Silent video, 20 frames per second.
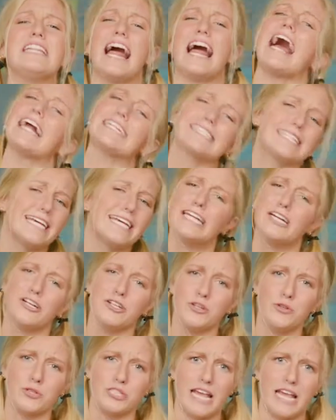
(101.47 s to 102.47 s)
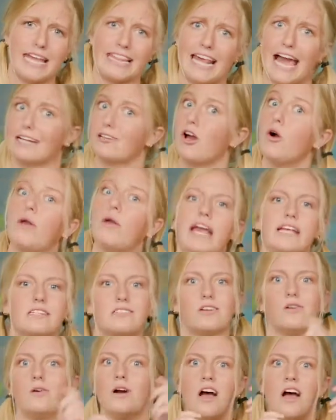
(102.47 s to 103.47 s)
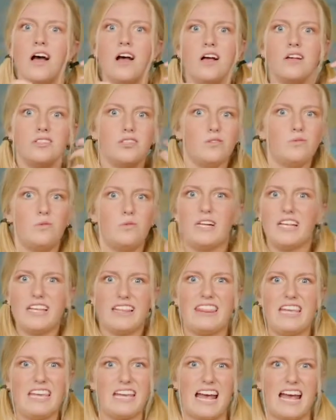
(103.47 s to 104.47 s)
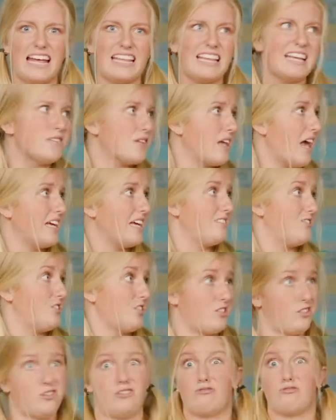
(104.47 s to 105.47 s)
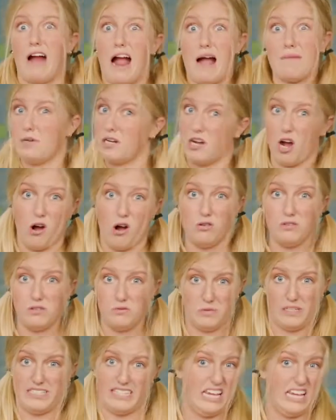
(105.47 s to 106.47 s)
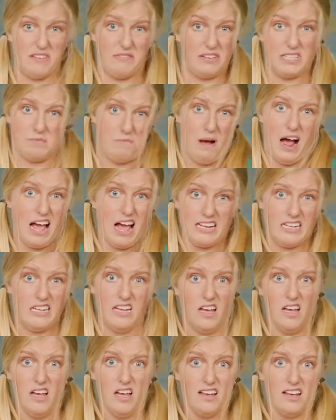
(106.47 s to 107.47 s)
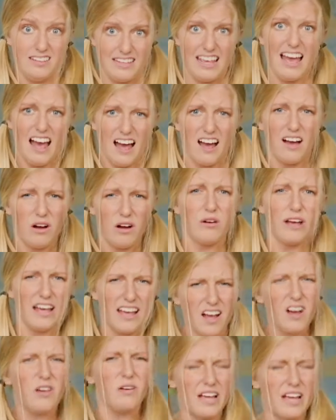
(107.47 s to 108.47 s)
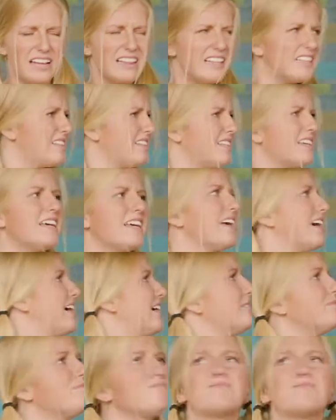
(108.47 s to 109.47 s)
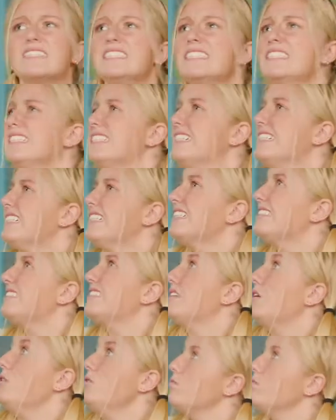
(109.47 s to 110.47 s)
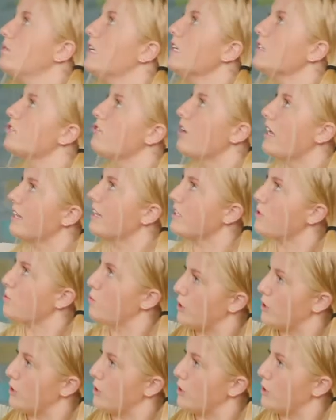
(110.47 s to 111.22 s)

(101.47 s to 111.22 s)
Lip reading: glad to hear you say that. Okay, so what do you think? I guess I just grab a coat and we see if it's mine? Yeah, okay, let's see. Let's try this